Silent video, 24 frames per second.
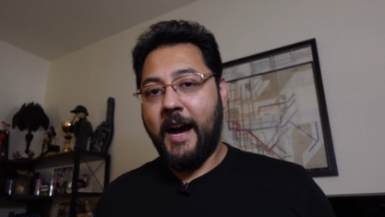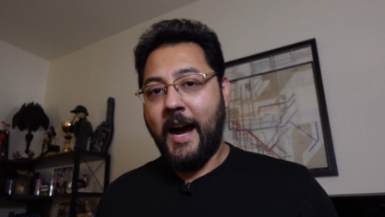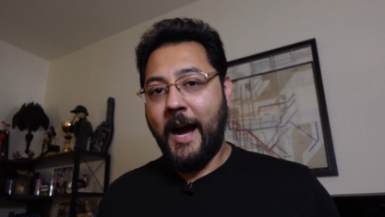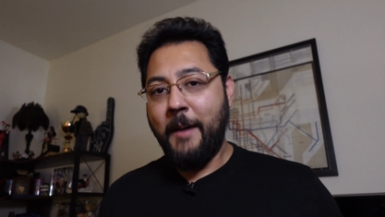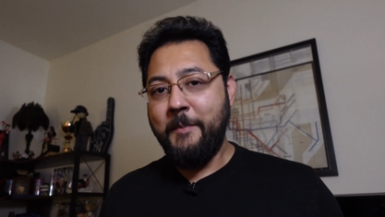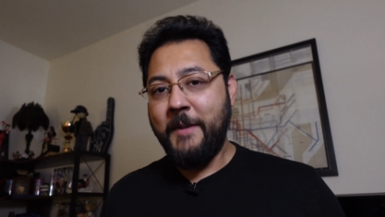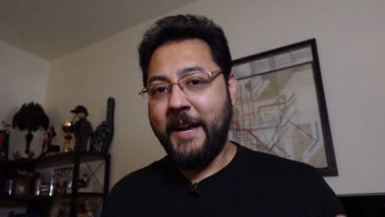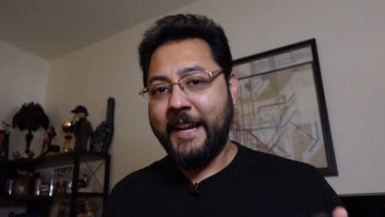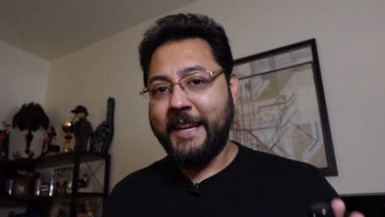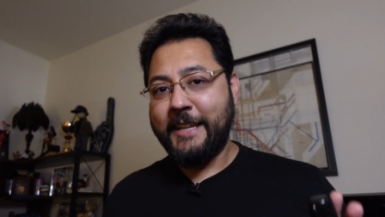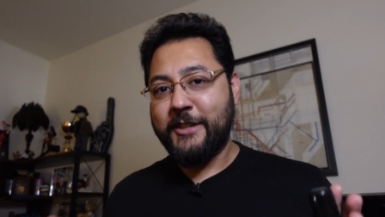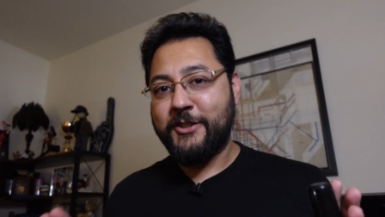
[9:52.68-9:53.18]

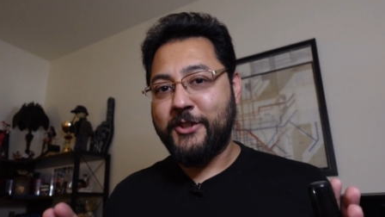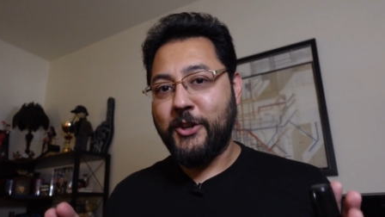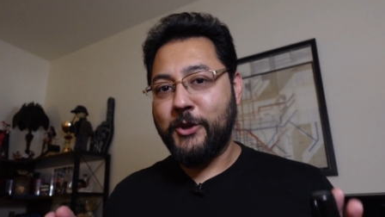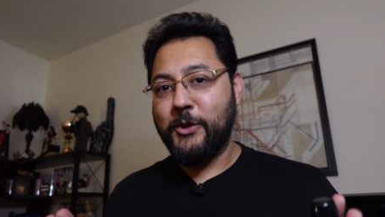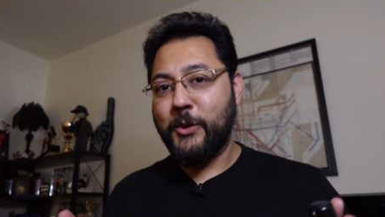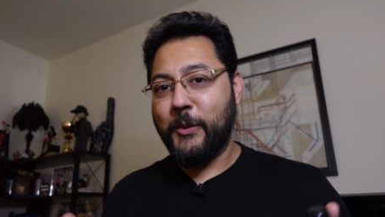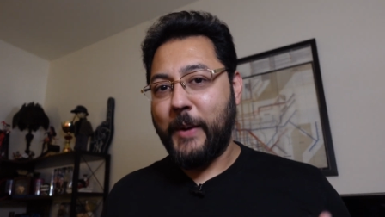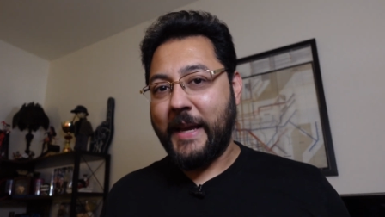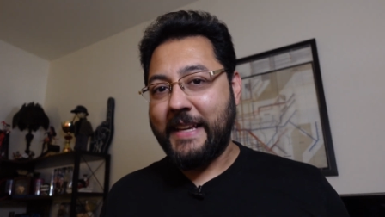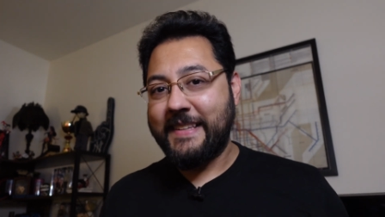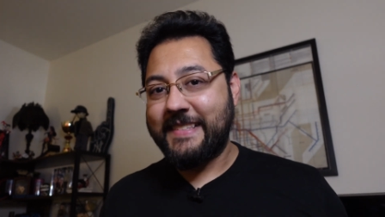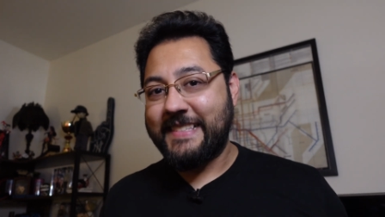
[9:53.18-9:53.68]
I'm not going to show
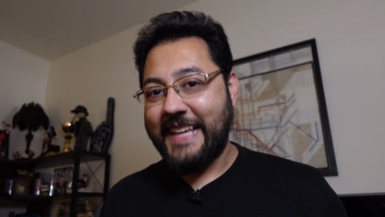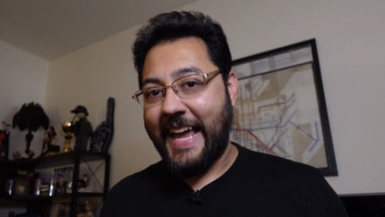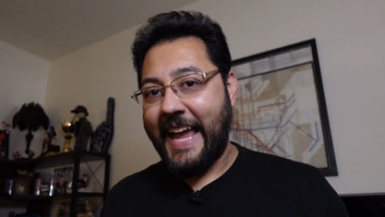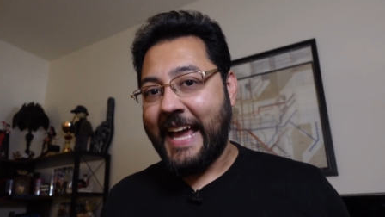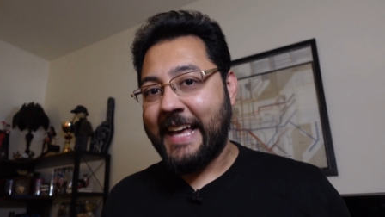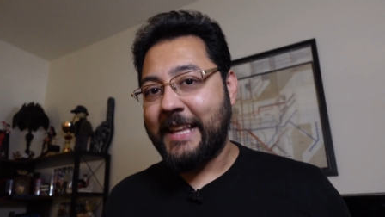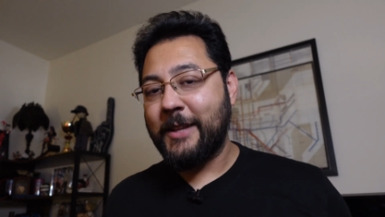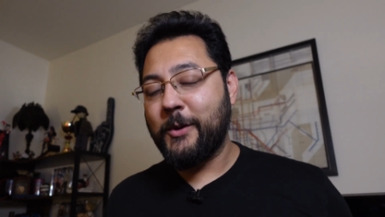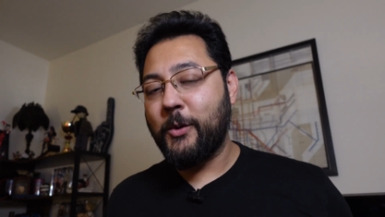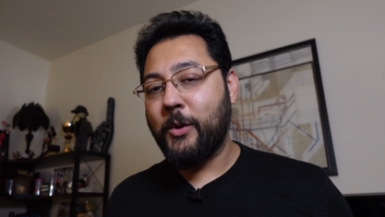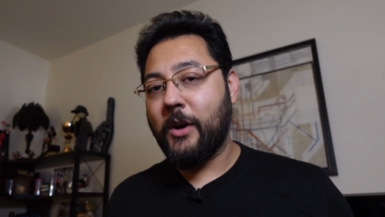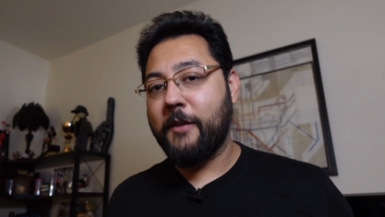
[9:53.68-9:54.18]
you
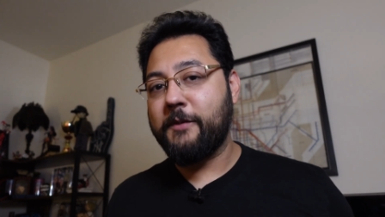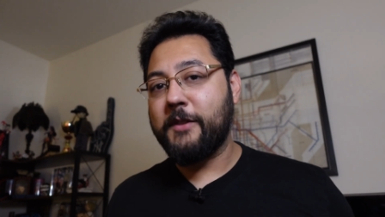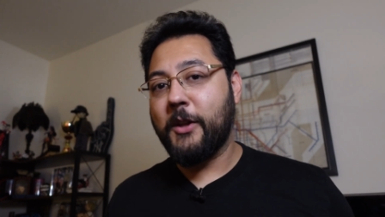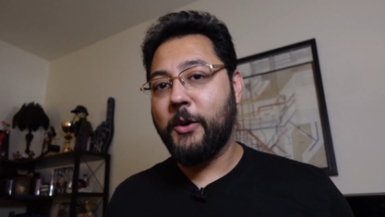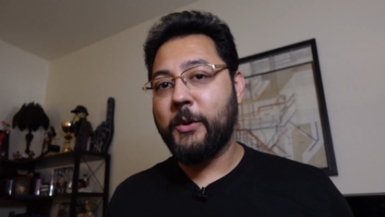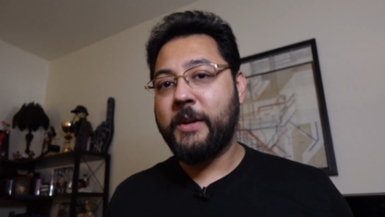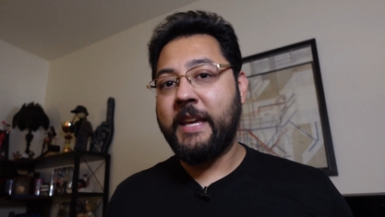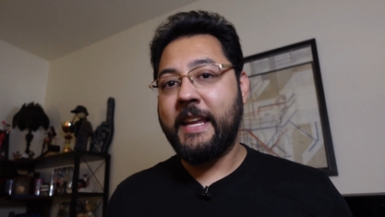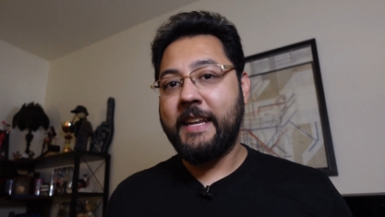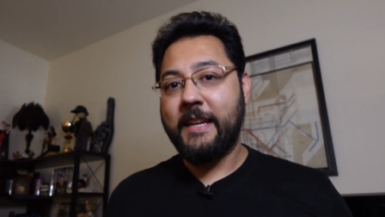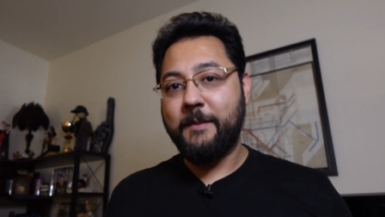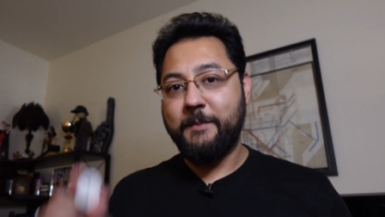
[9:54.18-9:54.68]
exactly where I've
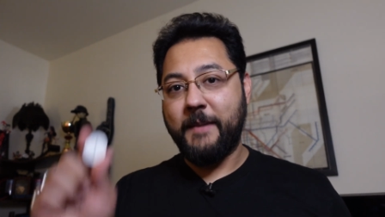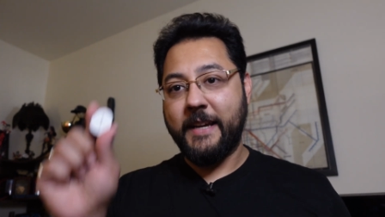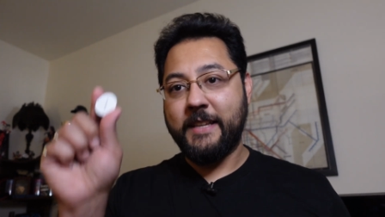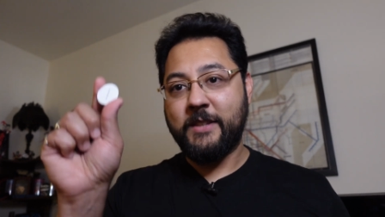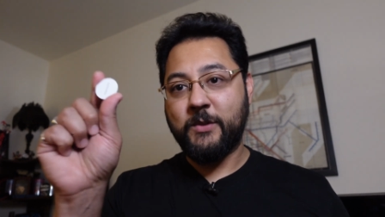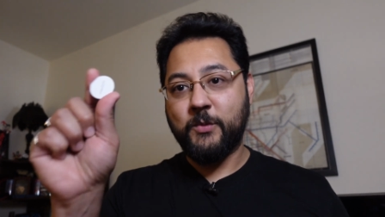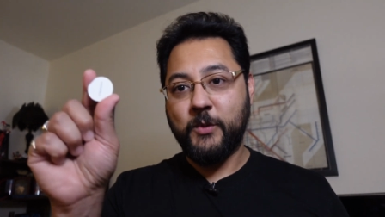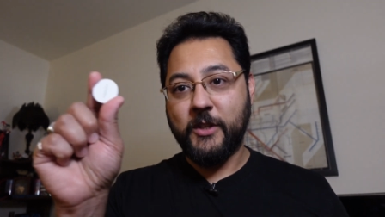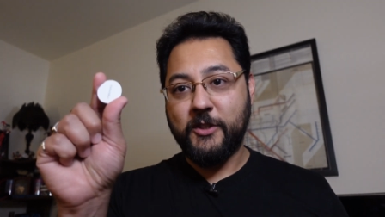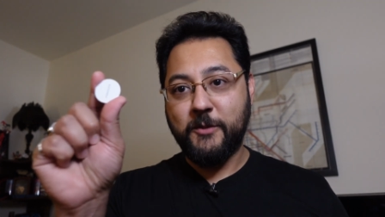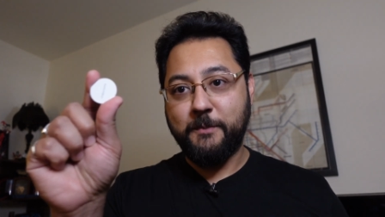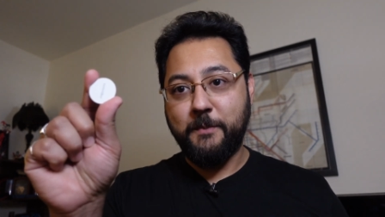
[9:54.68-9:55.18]
located my
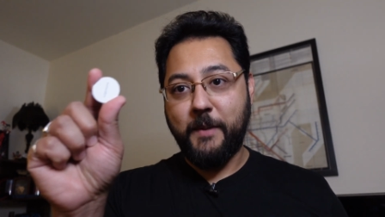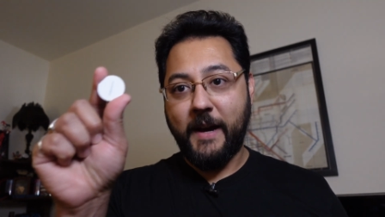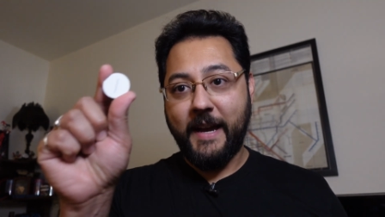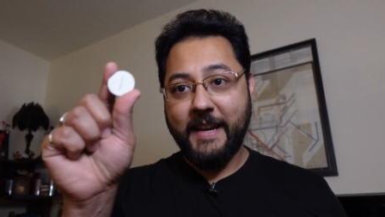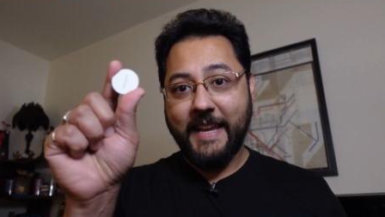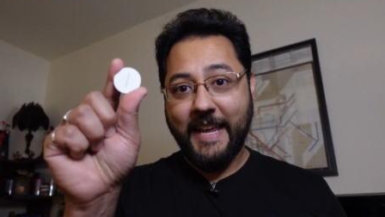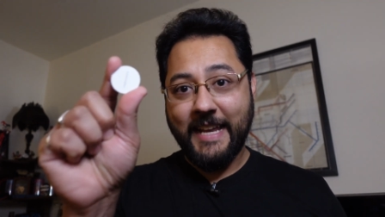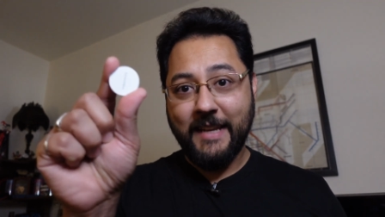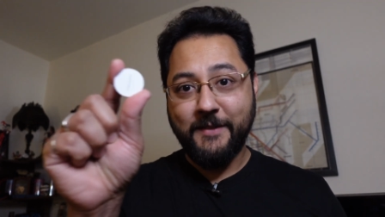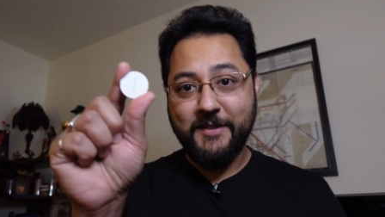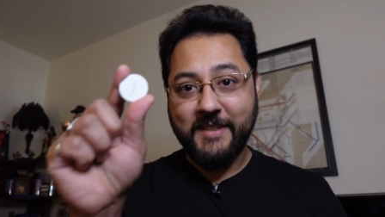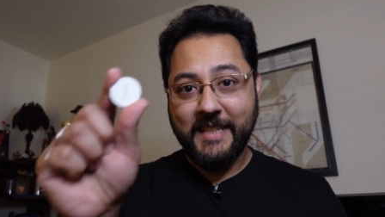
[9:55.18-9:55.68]

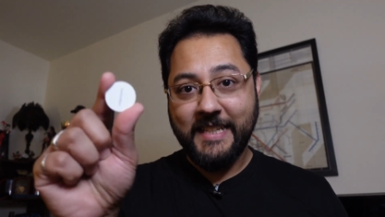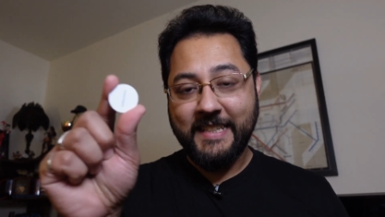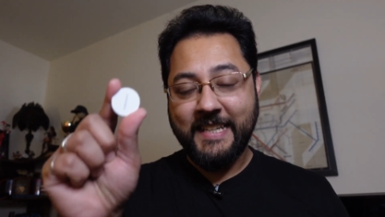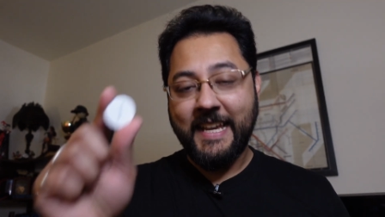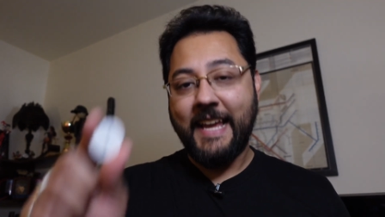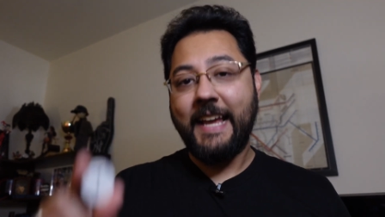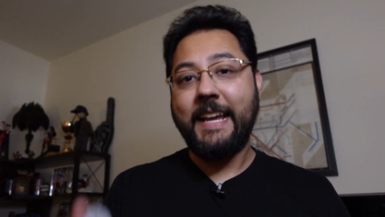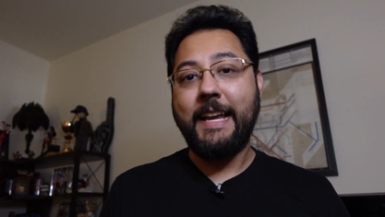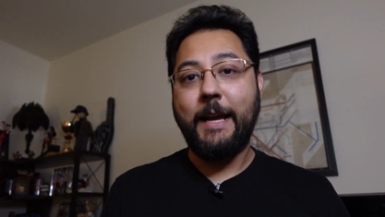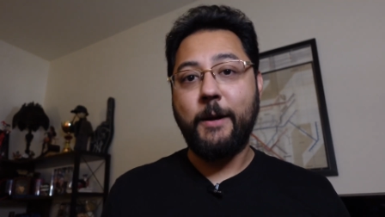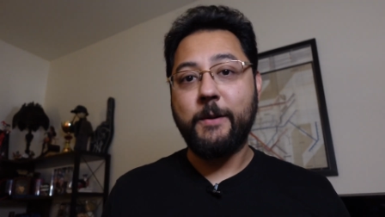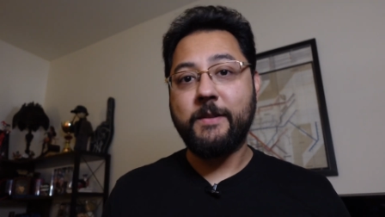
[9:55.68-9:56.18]
SwitchBot NFC
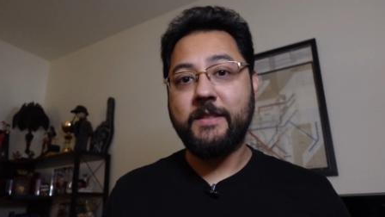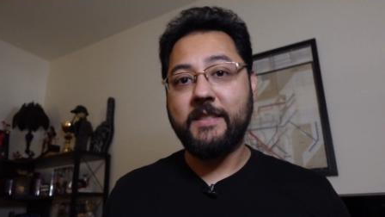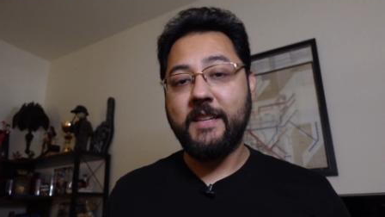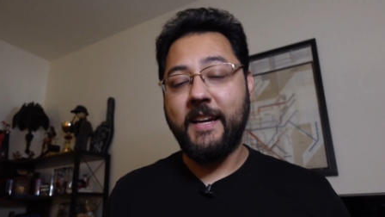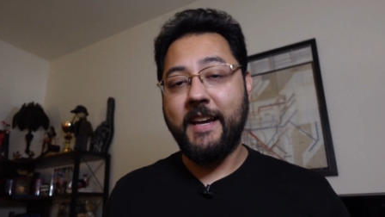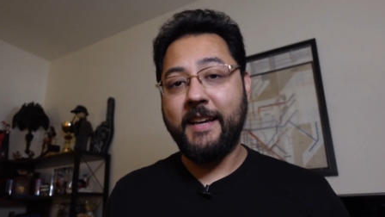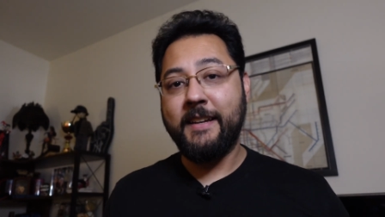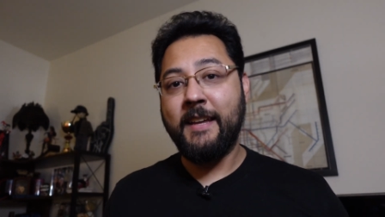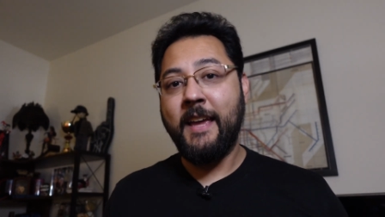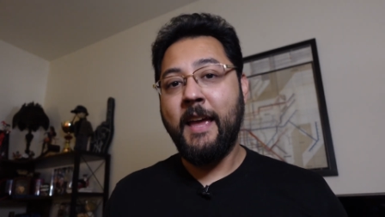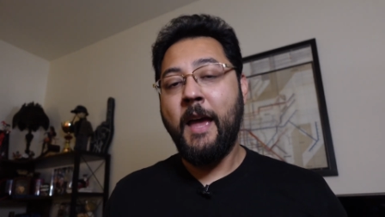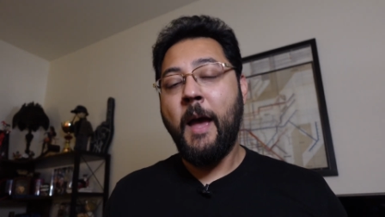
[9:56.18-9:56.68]
tag
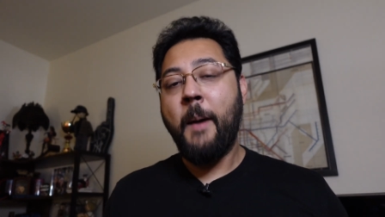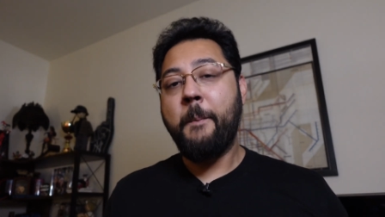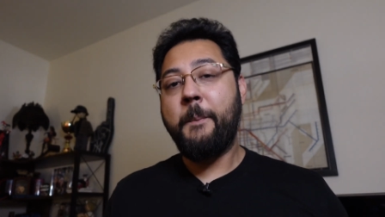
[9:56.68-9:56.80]
outside,